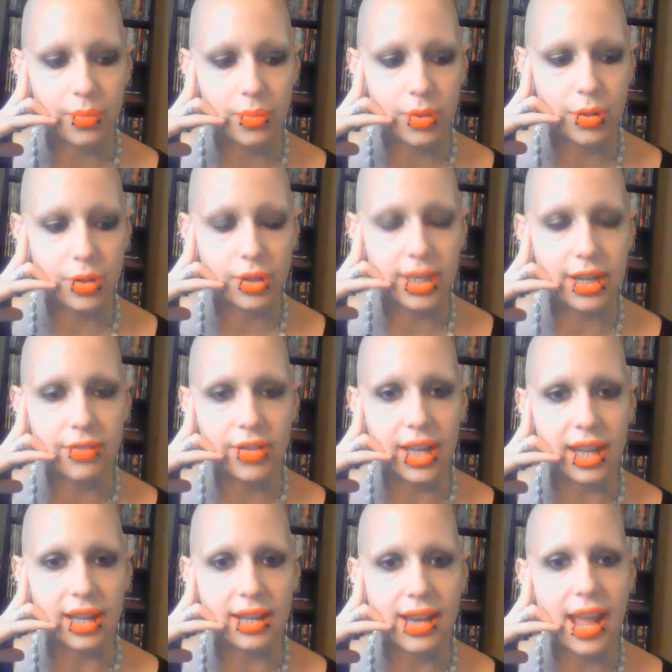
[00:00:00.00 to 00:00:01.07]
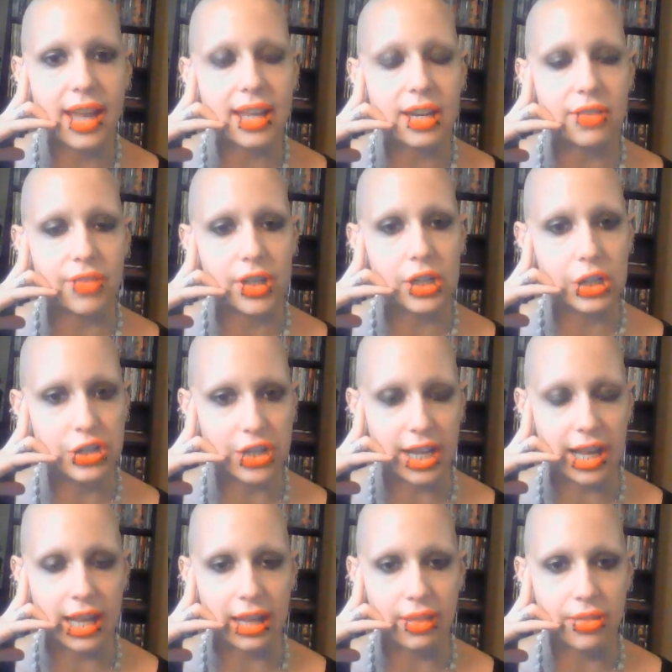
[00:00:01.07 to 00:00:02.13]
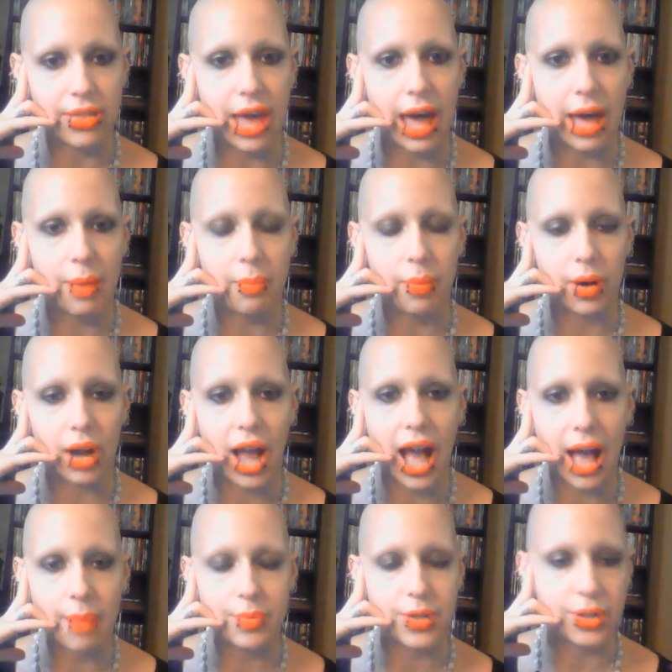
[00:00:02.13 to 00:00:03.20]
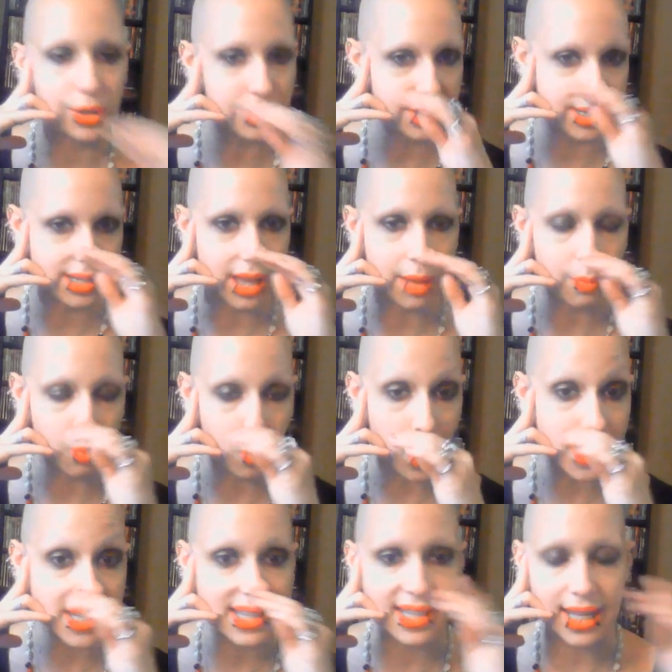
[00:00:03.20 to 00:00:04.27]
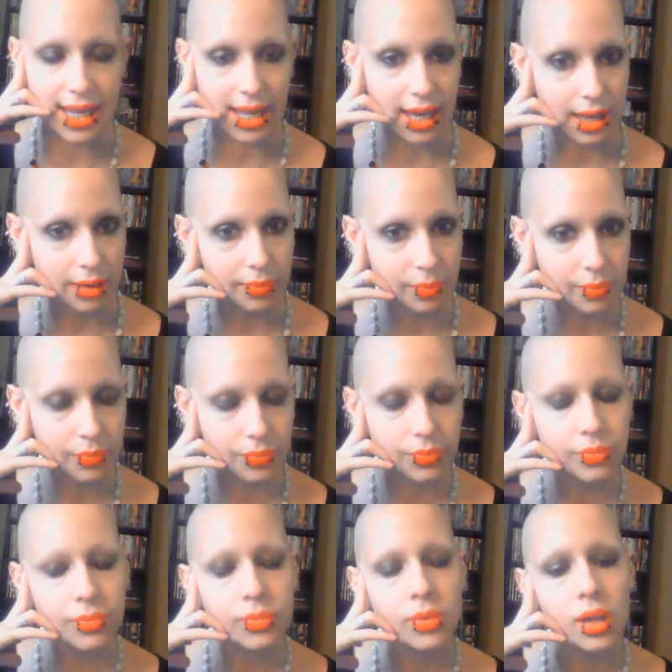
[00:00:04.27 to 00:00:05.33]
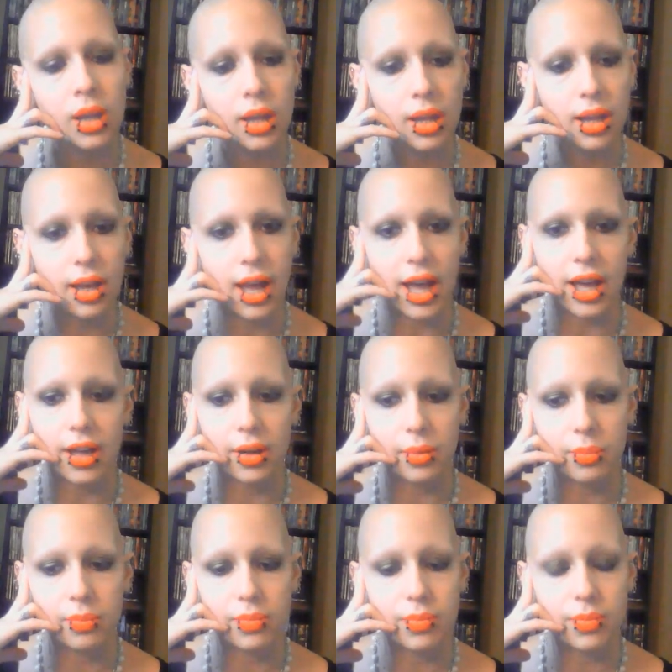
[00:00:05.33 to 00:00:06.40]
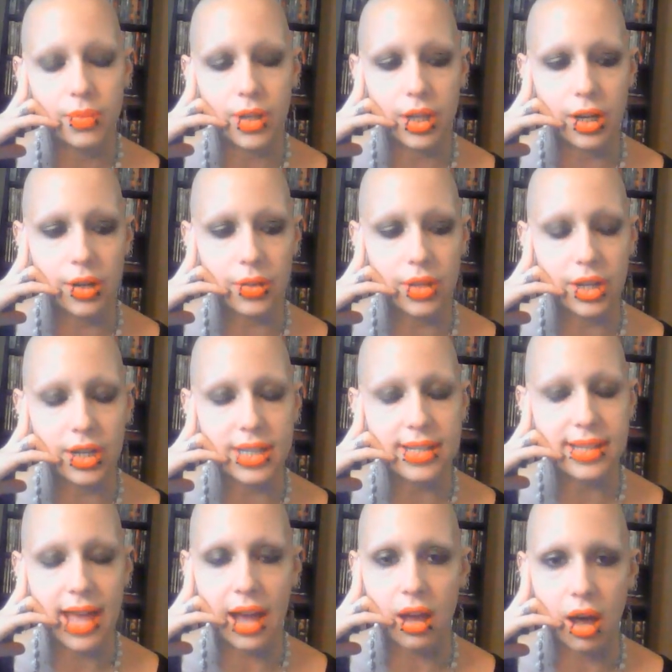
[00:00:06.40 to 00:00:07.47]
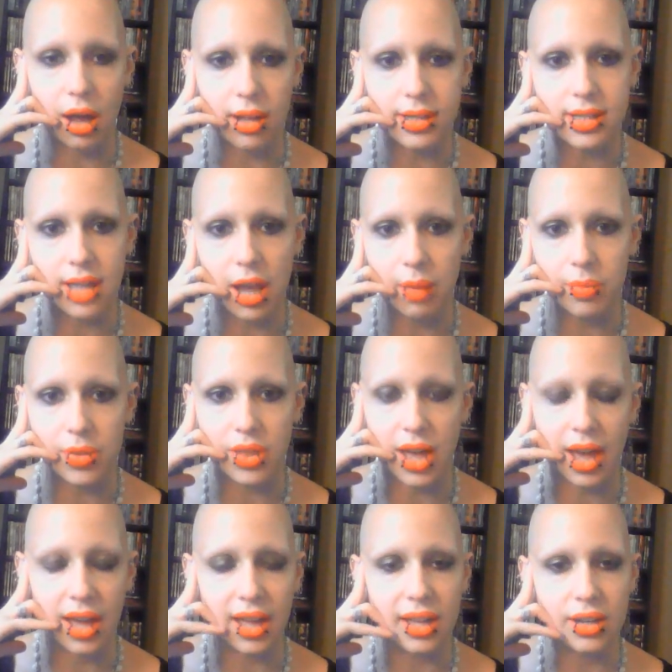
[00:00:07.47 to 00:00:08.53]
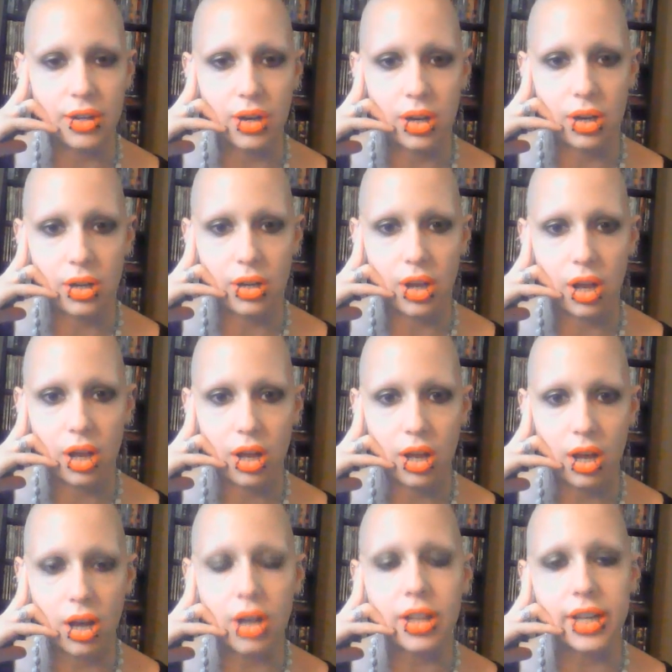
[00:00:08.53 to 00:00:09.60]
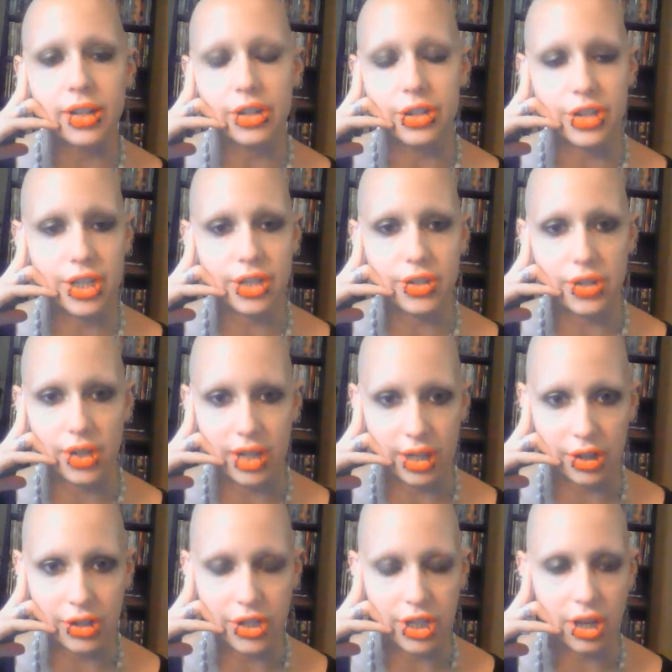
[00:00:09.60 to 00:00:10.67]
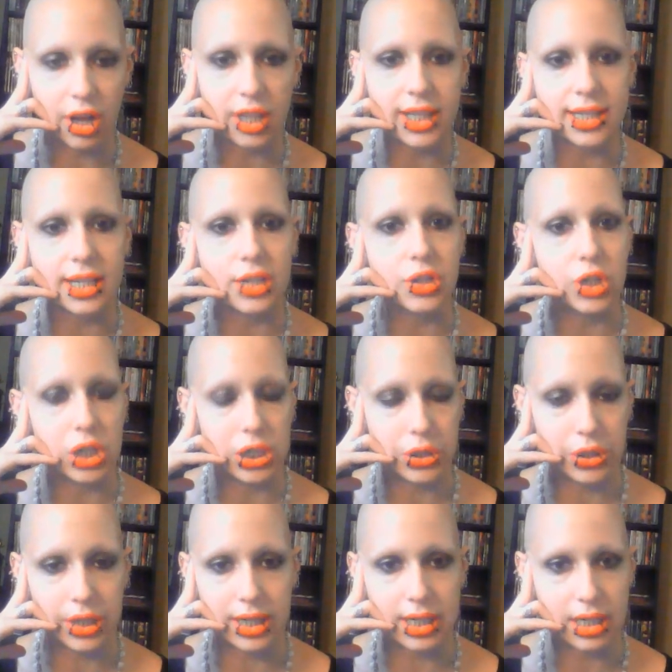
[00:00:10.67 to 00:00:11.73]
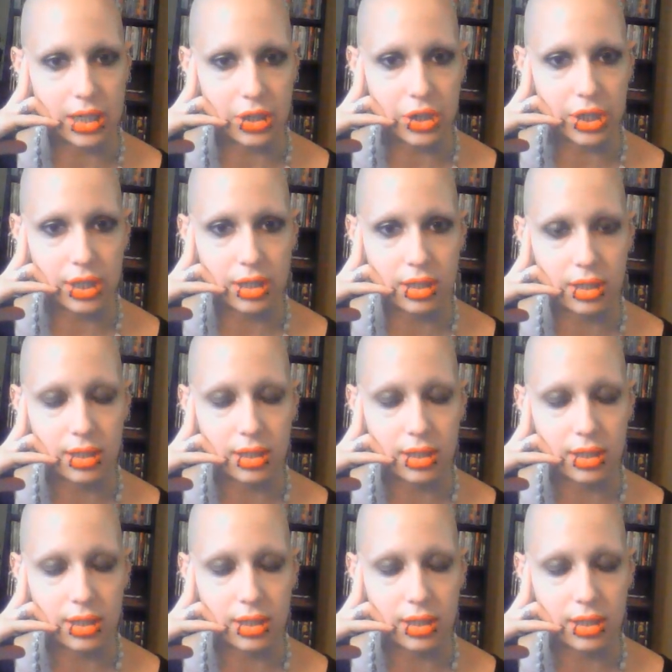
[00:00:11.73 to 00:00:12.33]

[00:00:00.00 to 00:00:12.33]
You're giving negative energy that perhaps your sub was seeking. There is that concept that all energy is good energy, all attention is good attention.